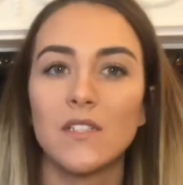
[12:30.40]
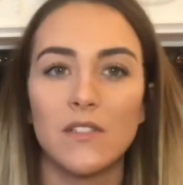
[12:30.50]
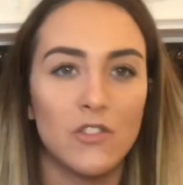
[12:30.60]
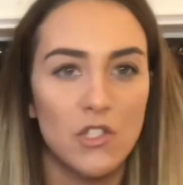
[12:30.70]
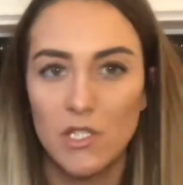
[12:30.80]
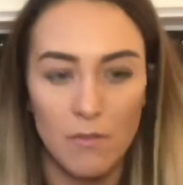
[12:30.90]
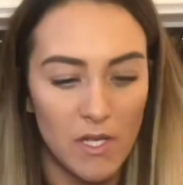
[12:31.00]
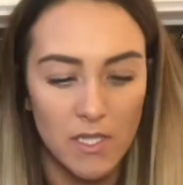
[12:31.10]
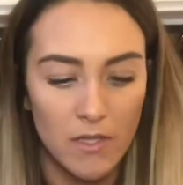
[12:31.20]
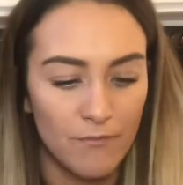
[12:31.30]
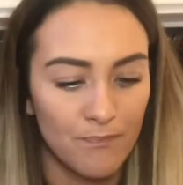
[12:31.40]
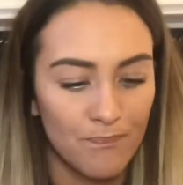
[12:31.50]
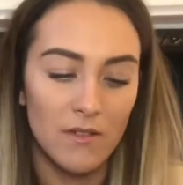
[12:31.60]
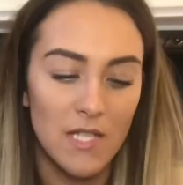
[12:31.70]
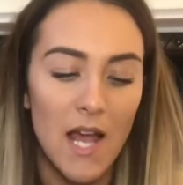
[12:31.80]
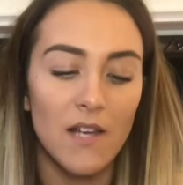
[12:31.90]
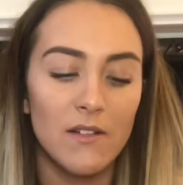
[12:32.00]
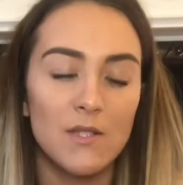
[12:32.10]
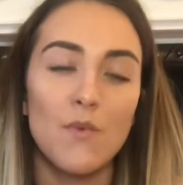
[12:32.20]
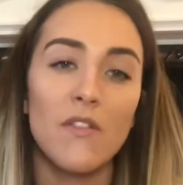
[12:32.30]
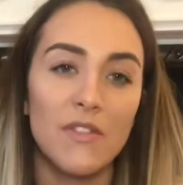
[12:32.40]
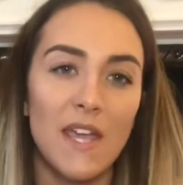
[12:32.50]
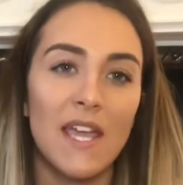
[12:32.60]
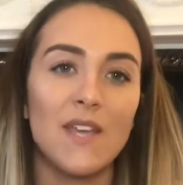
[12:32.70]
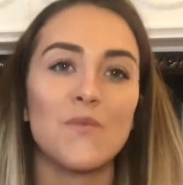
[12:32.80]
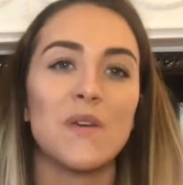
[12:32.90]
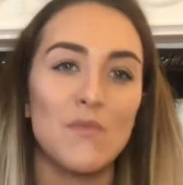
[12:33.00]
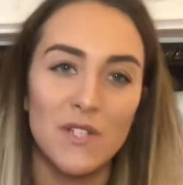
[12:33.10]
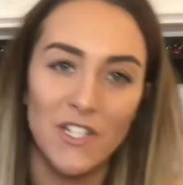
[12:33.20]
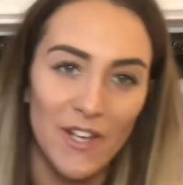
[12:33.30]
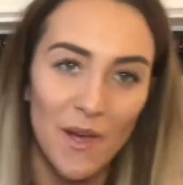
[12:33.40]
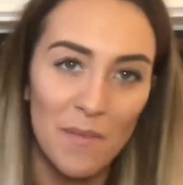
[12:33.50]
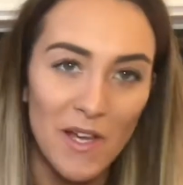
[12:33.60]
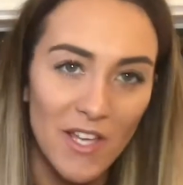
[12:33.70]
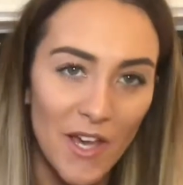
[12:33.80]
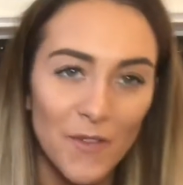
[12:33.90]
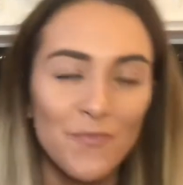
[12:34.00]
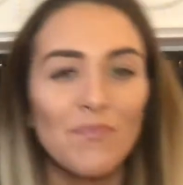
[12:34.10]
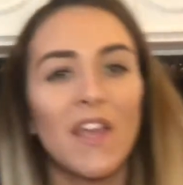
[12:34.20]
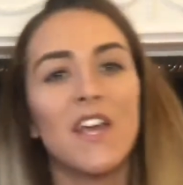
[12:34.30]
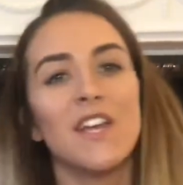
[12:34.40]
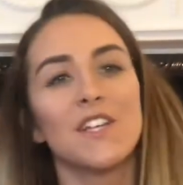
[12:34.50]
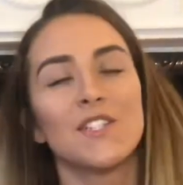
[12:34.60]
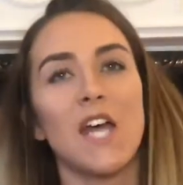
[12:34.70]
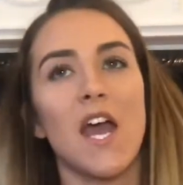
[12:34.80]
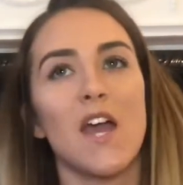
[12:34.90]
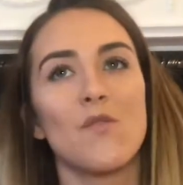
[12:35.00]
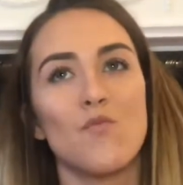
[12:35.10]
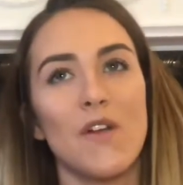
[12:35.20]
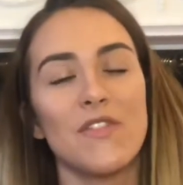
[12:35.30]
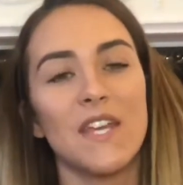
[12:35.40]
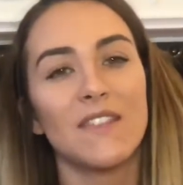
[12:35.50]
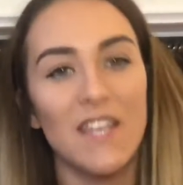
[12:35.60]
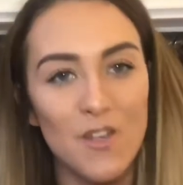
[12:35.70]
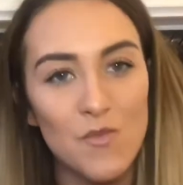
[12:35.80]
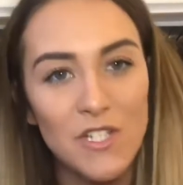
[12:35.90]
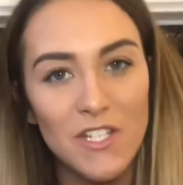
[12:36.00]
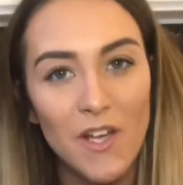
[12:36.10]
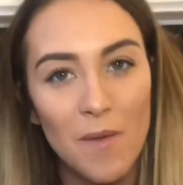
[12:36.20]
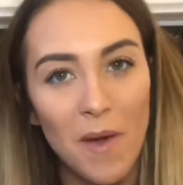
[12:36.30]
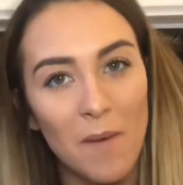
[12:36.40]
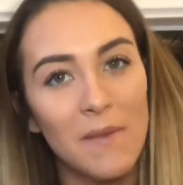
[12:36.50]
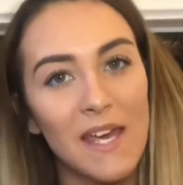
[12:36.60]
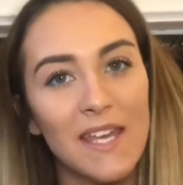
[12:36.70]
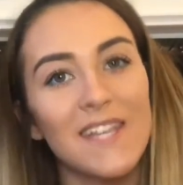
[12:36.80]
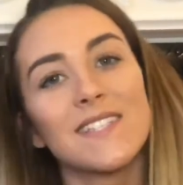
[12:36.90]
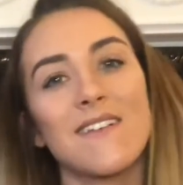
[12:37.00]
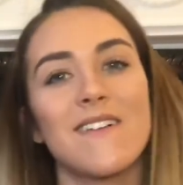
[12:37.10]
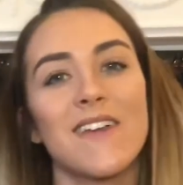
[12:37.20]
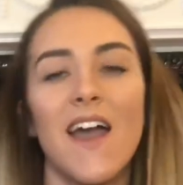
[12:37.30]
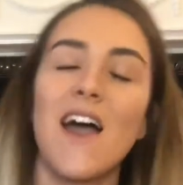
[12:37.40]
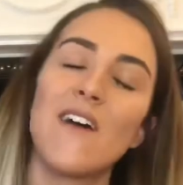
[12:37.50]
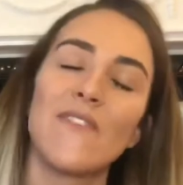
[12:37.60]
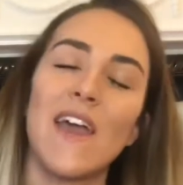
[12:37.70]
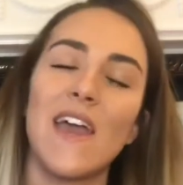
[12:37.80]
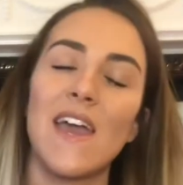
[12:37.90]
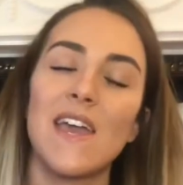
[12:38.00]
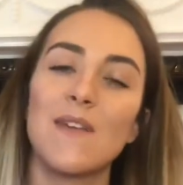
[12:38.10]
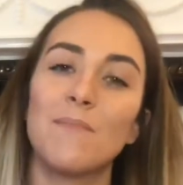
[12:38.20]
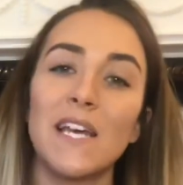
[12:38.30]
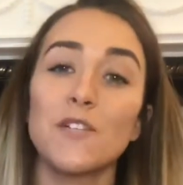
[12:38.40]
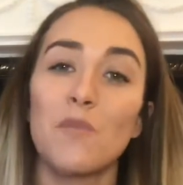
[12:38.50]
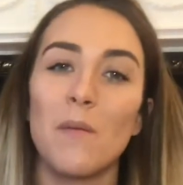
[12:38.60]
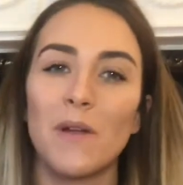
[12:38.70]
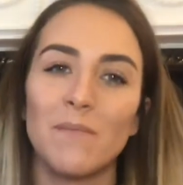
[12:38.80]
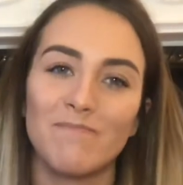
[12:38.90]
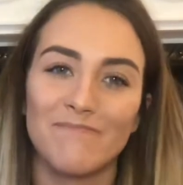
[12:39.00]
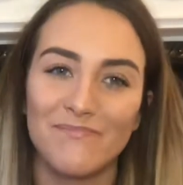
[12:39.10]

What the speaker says: It's just amazing. Tell us one thing we wouldn't know about you. So one thing that you wouldn't know about me is I have a bladder problem.